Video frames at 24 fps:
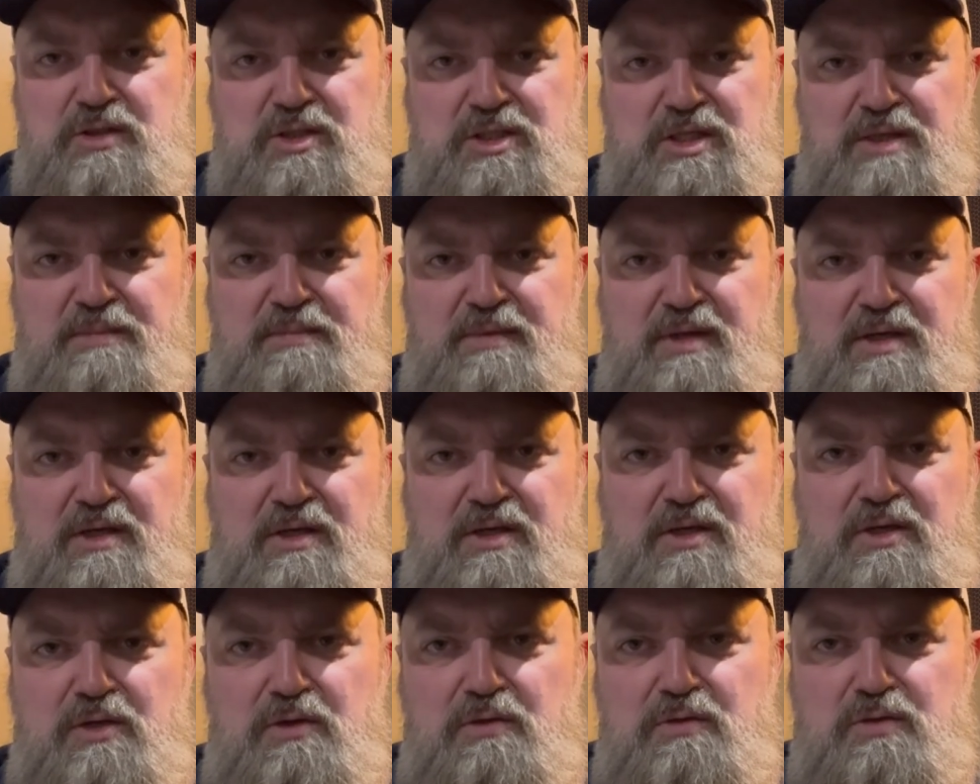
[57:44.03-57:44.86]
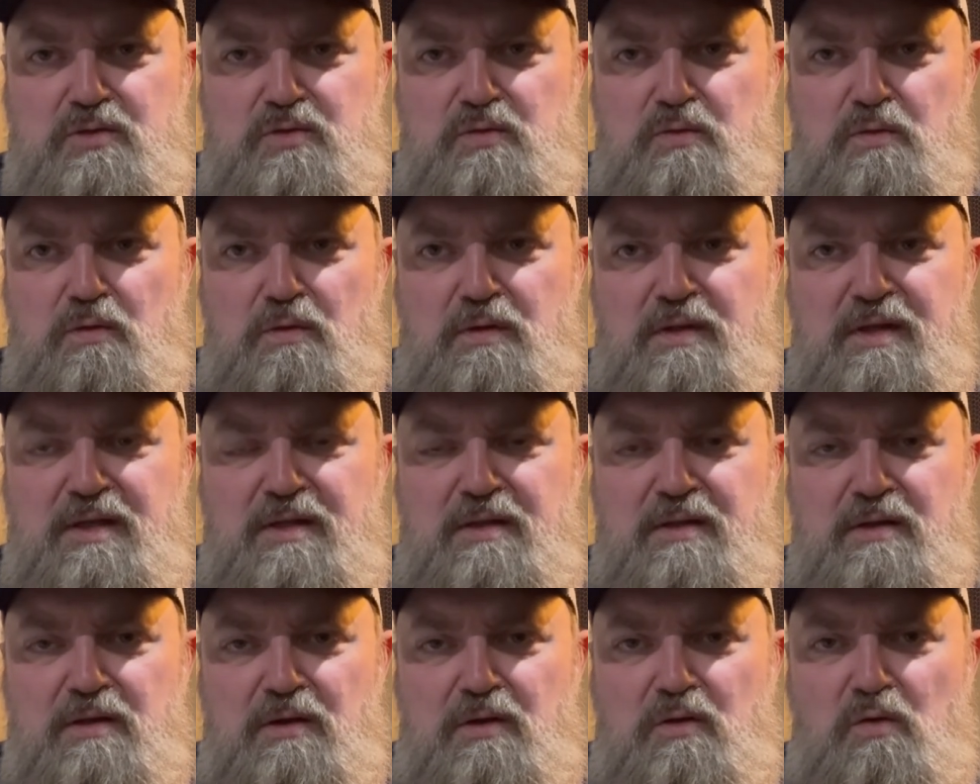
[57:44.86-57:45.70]
Jimmy Cutrell
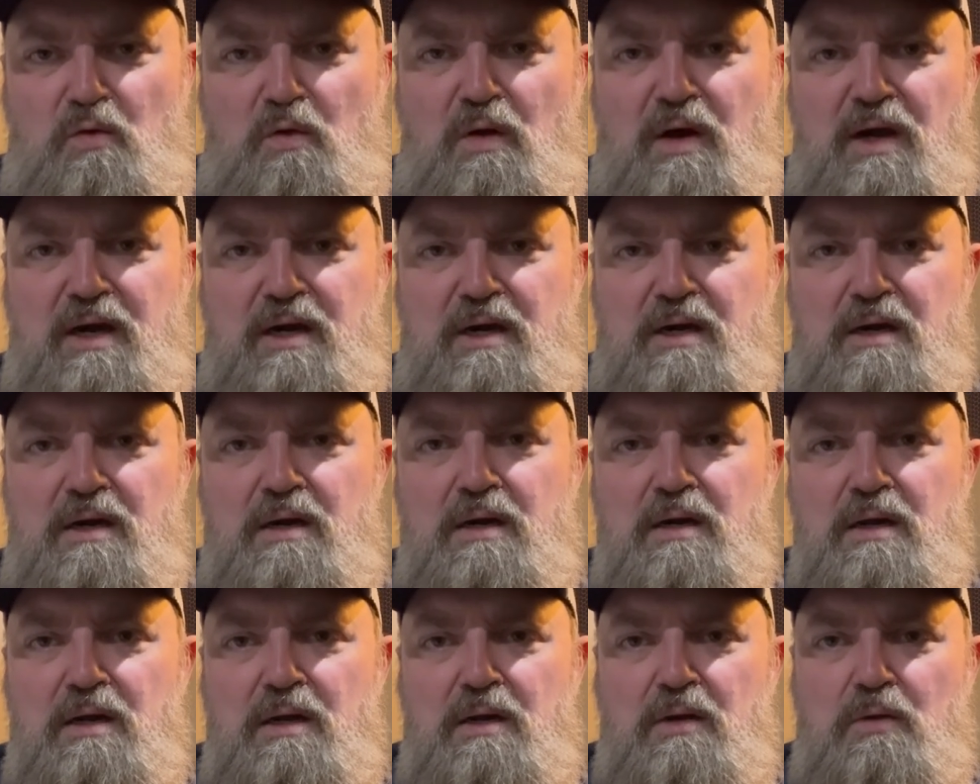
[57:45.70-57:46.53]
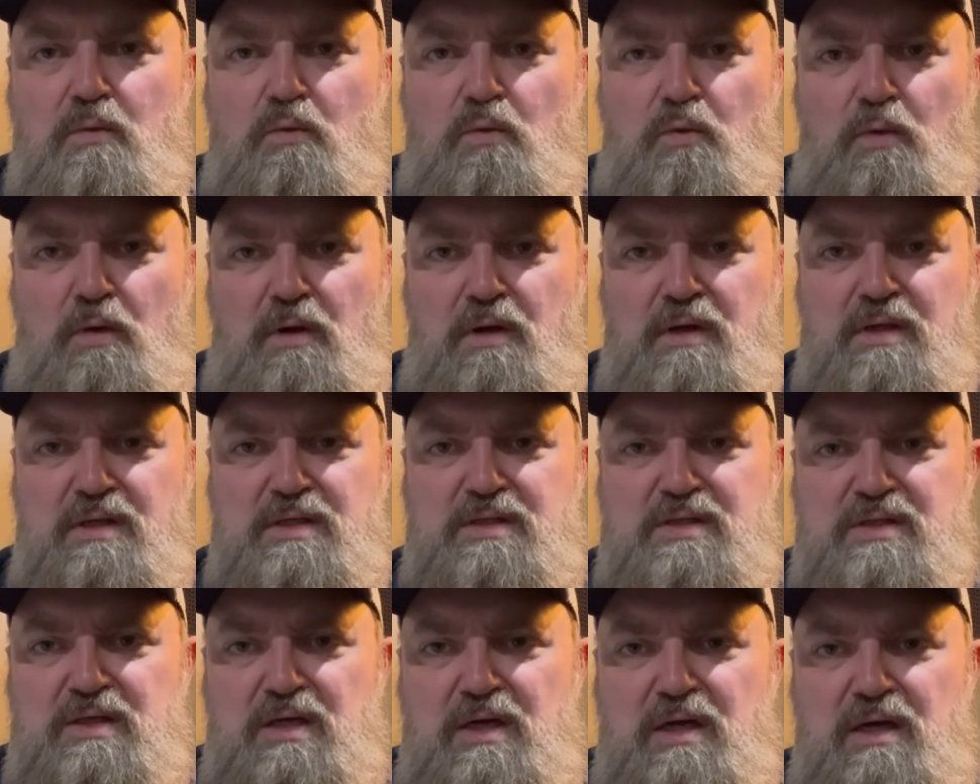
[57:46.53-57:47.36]
and the choir
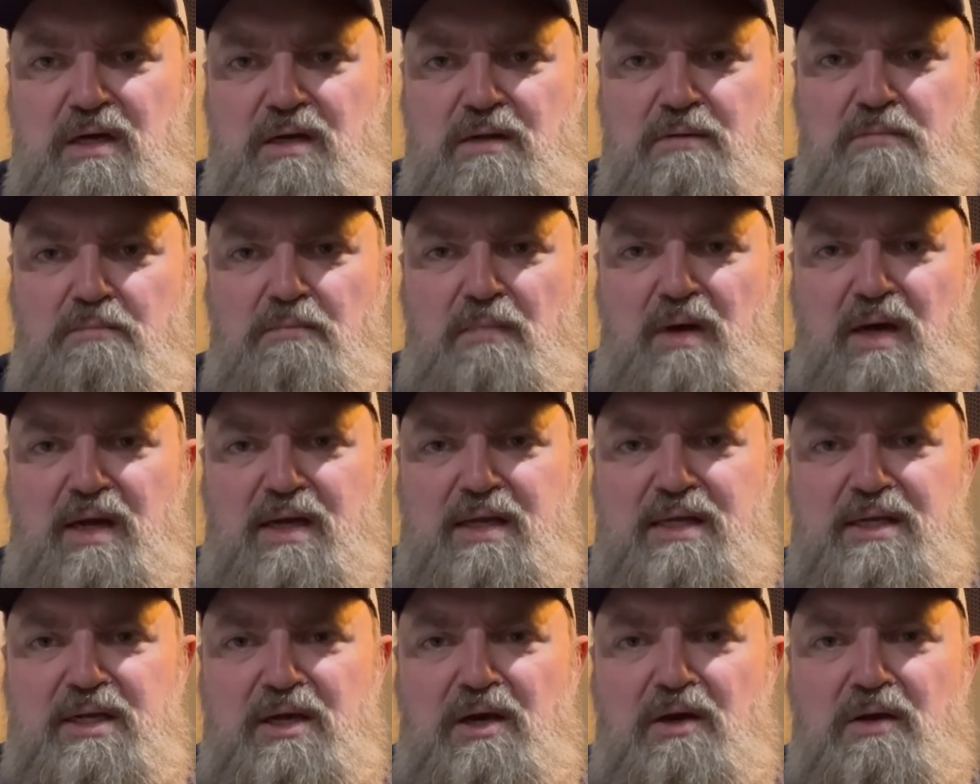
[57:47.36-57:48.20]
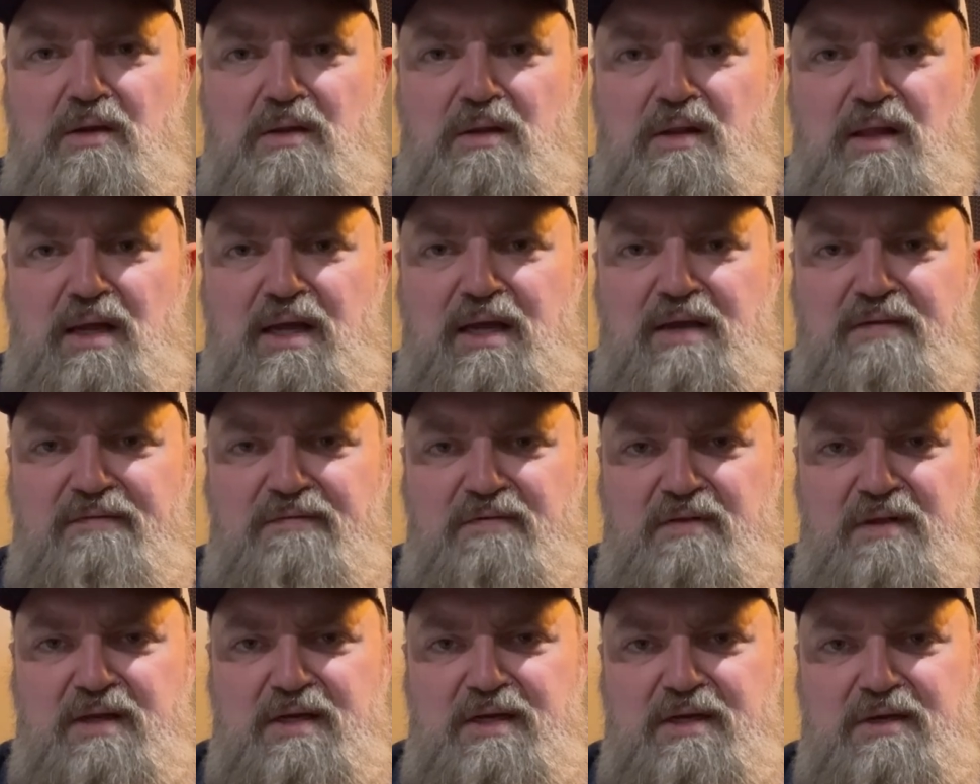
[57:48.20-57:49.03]
was uh, my young
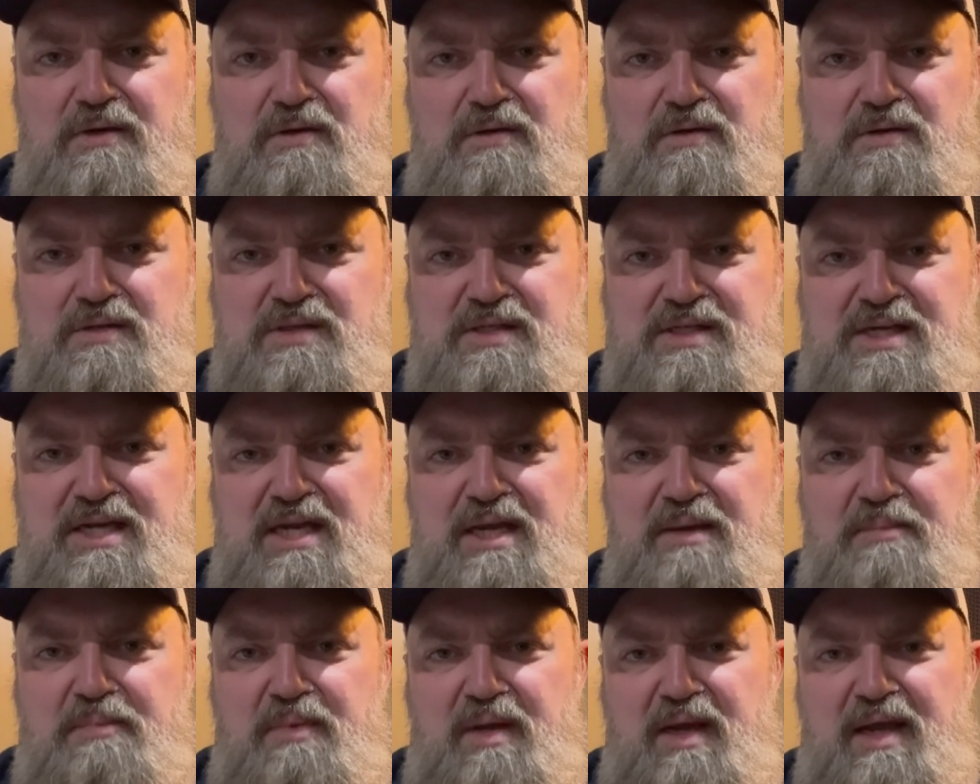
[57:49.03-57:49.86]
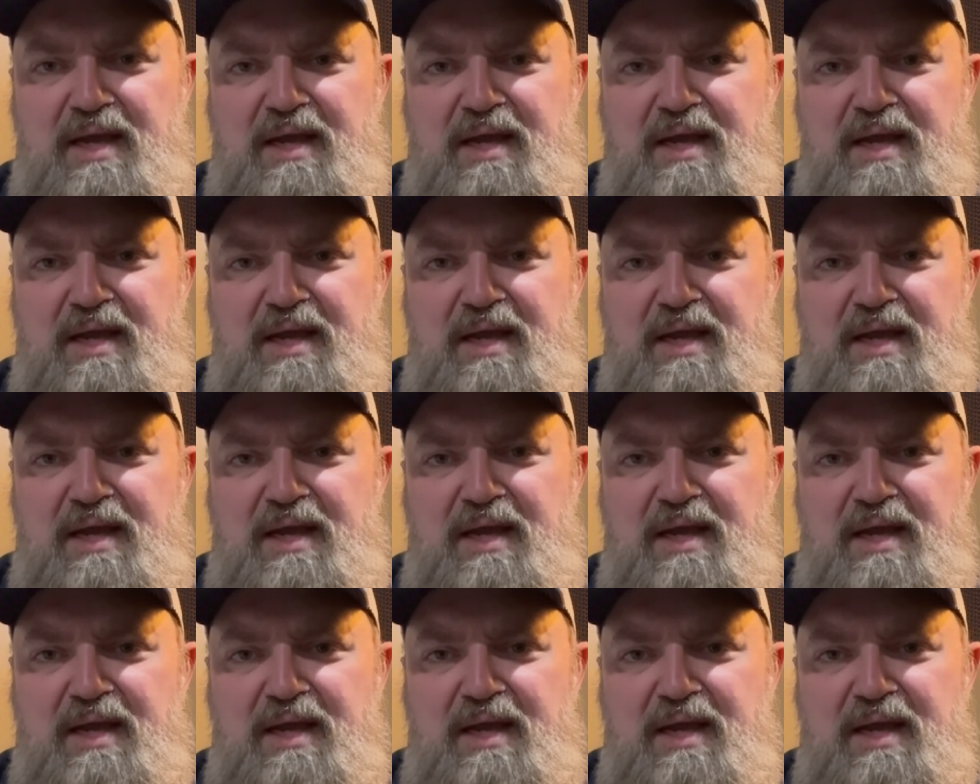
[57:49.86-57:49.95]
life leader, Skip